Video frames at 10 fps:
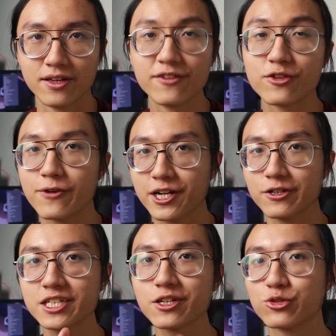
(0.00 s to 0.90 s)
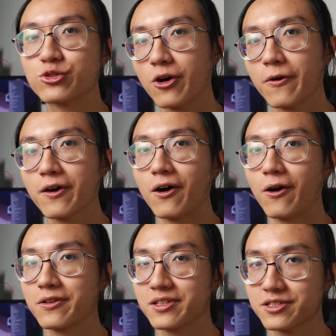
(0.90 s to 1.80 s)
If you're recording your tutorial
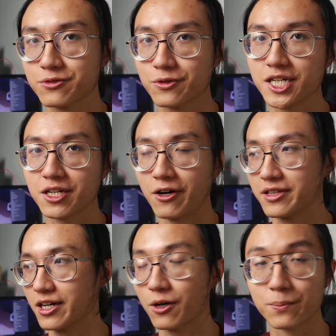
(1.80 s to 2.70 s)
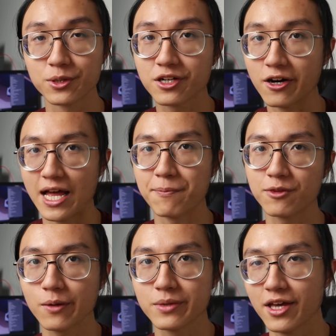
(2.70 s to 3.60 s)
on the screen on a computer or
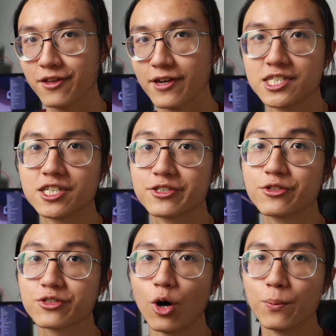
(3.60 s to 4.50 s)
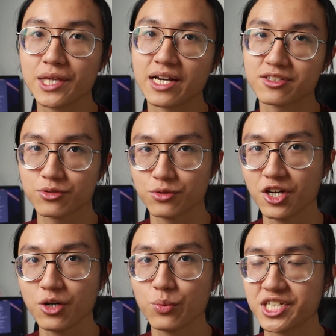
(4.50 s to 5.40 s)
laptop, you can just use OBS
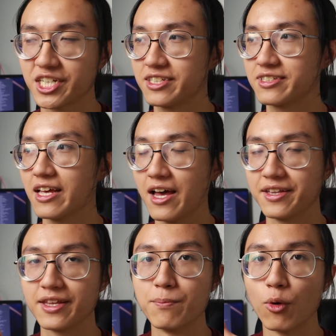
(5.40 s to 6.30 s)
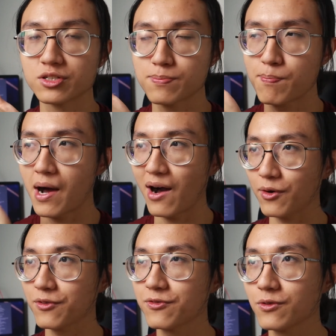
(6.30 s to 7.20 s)
Studio, which is the most
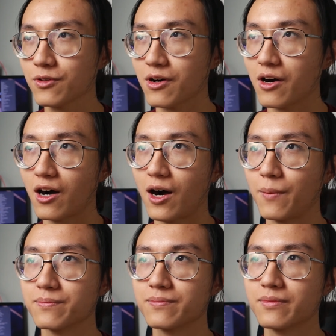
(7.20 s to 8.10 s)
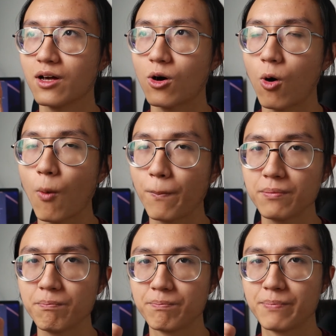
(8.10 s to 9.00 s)
powerful
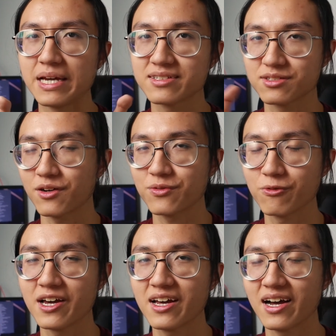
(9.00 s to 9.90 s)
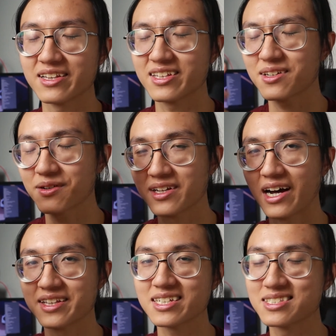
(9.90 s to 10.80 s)
open-based software. I think
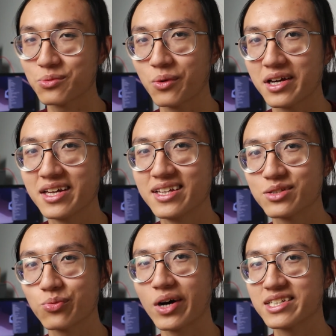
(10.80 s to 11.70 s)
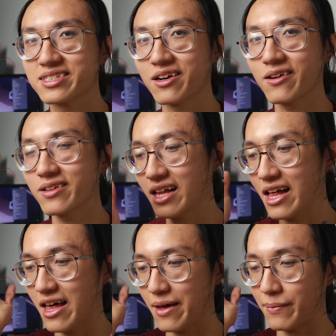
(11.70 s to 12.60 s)
it is what it's called,
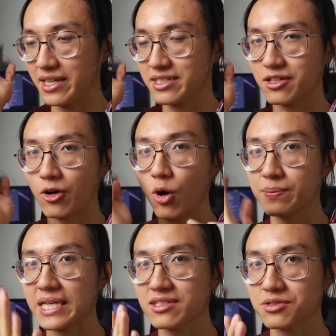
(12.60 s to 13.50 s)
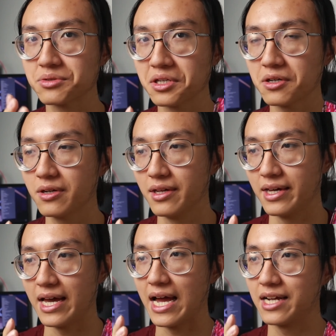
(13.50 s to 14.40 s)
but it's called OBS Studio.
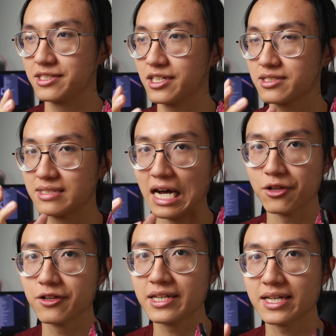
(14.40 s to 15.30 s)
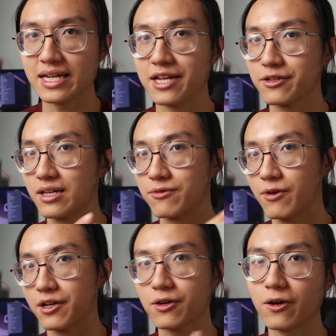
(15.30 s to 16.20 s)
And just download it and you can
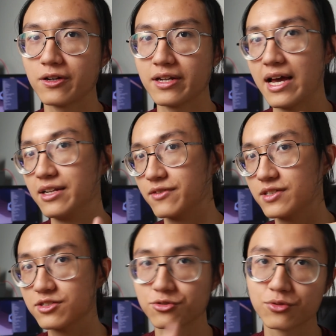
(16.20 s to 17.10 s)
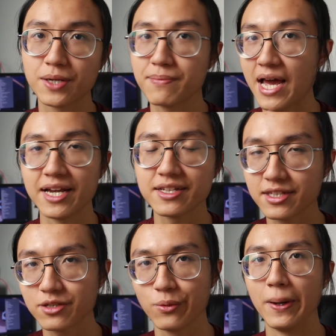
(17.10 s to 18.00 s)
record and even stream
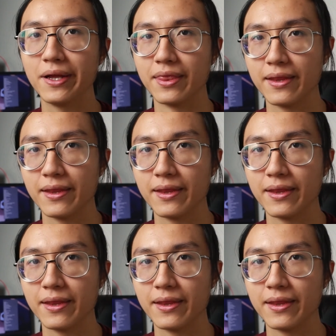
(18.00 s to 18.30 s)
anything you want.